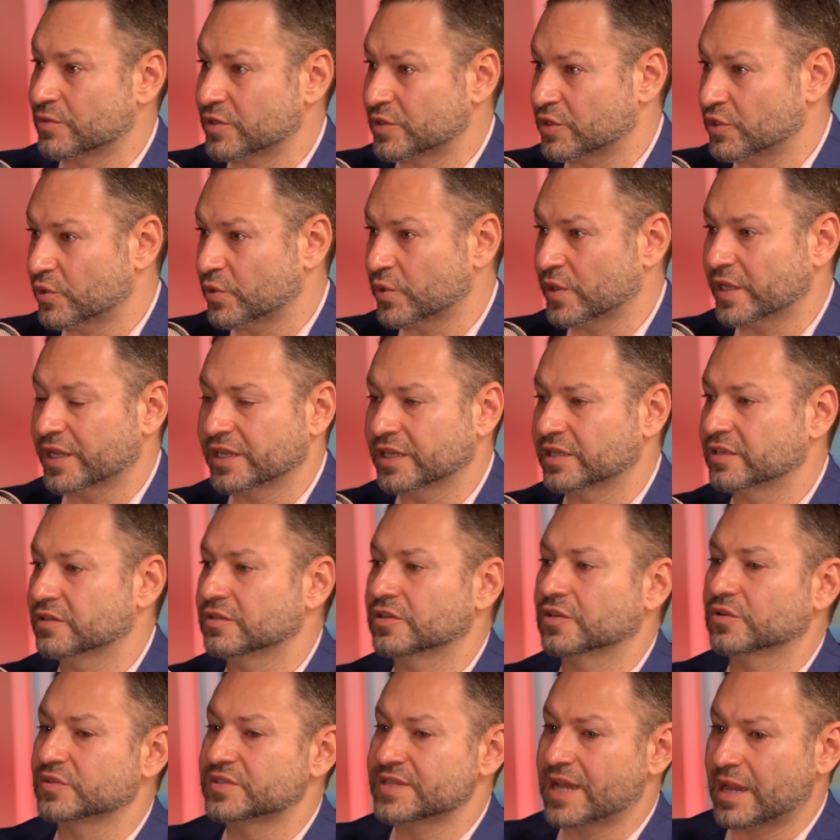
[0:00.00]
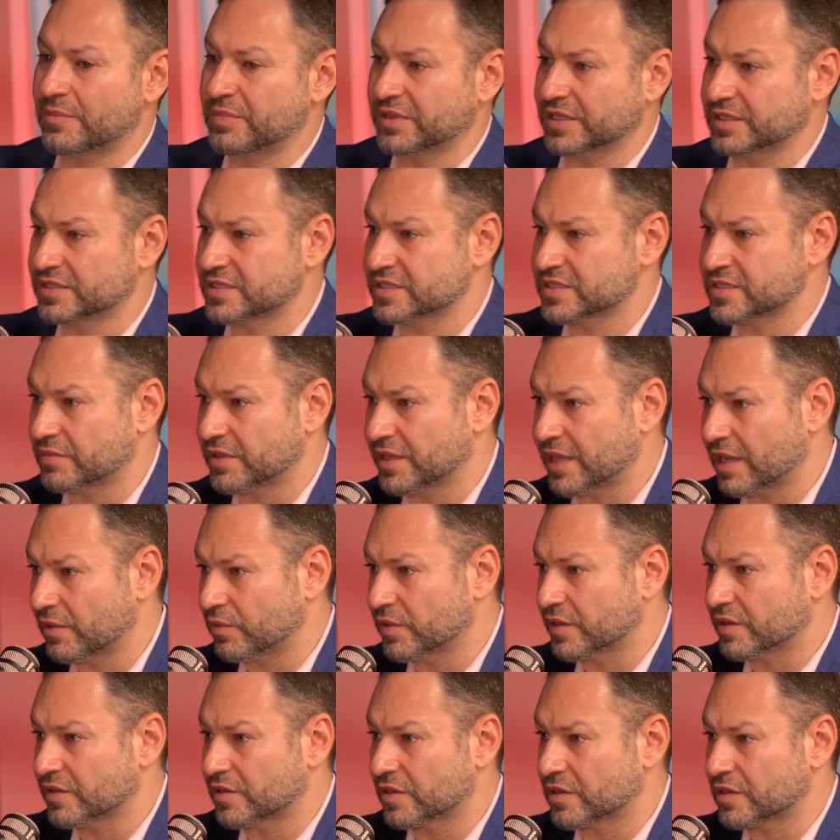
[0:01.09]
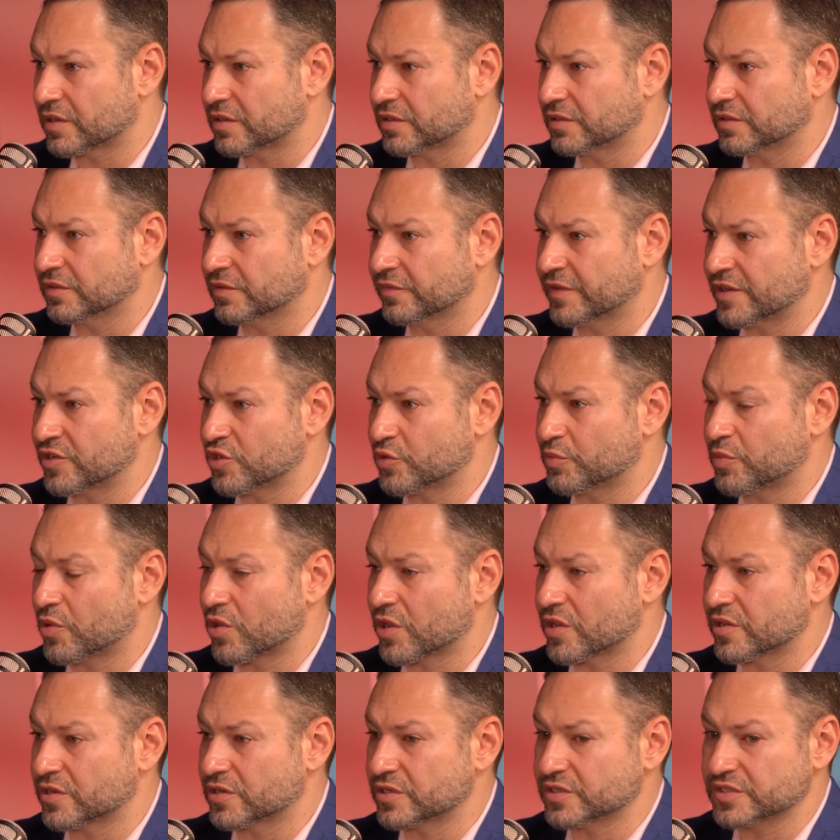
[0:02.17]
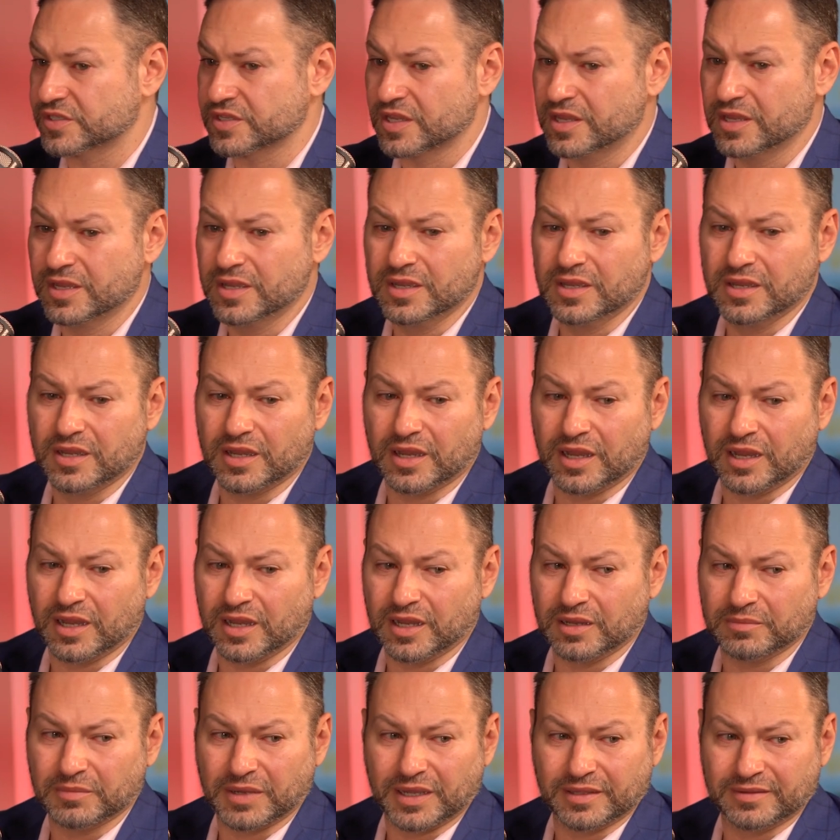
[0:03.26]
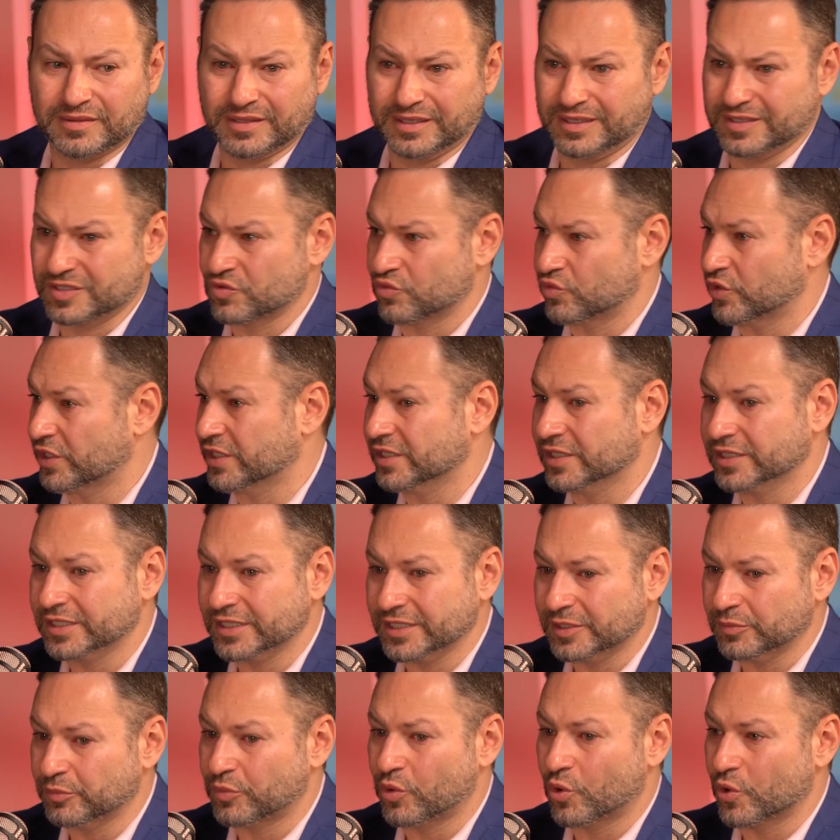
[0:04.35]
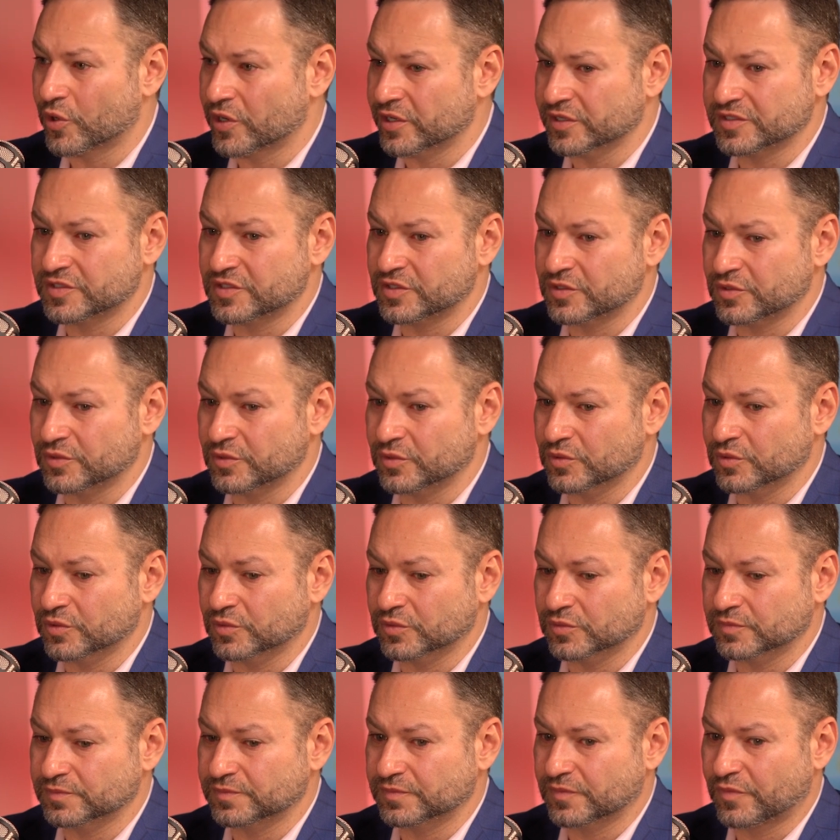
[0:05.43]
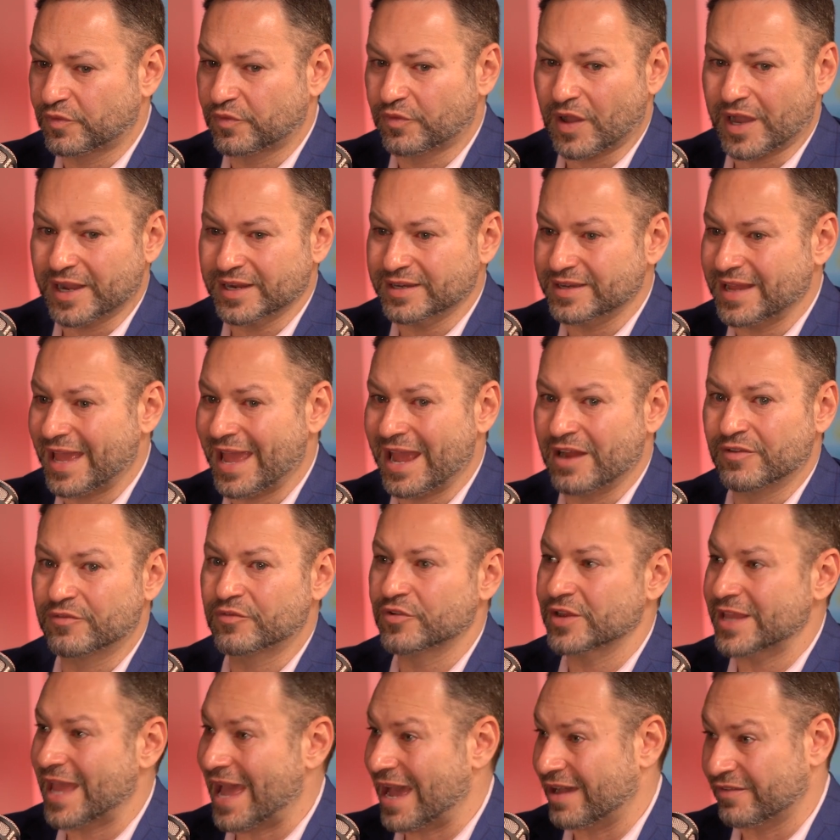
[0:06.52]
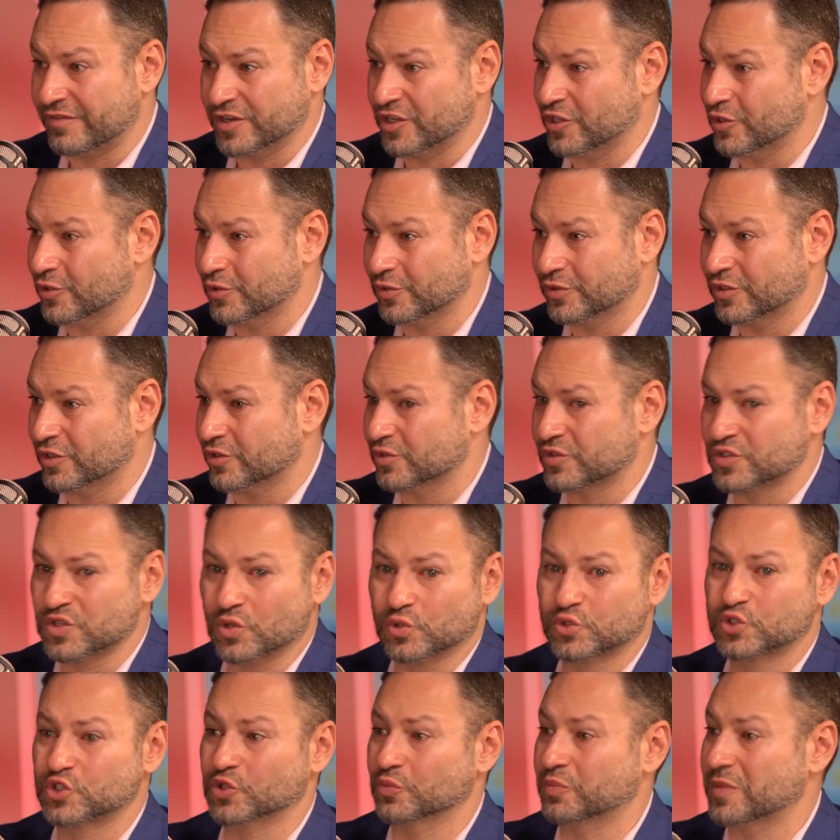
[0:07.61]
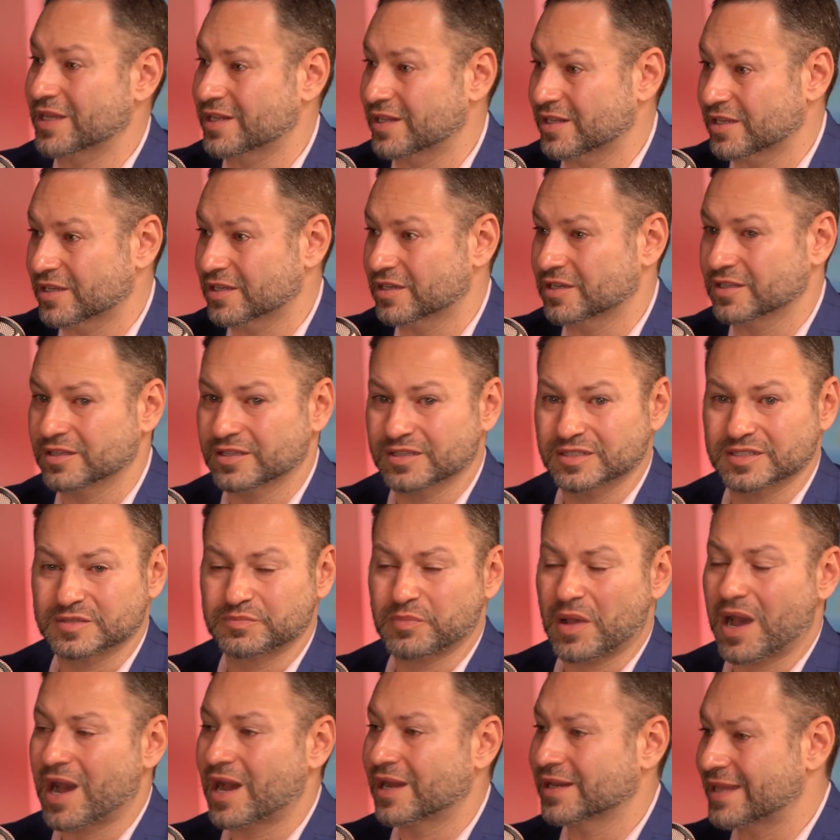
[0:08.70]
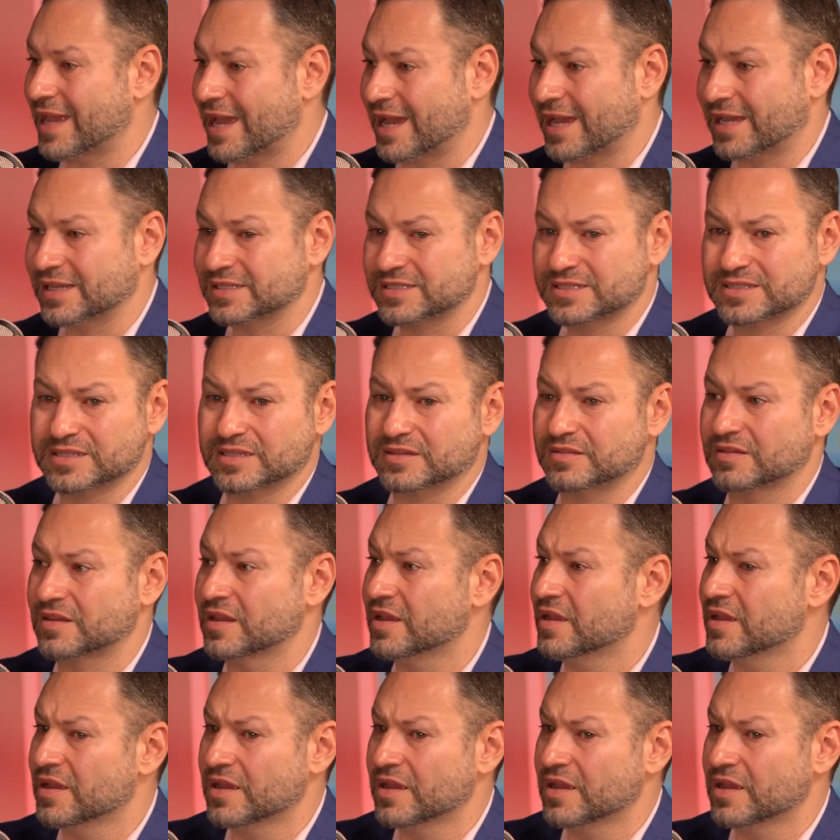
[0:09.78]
that we're doing, and tapping into some of that with our vendor partners. I think it's really important to find every avenue, social media, these podcasts, and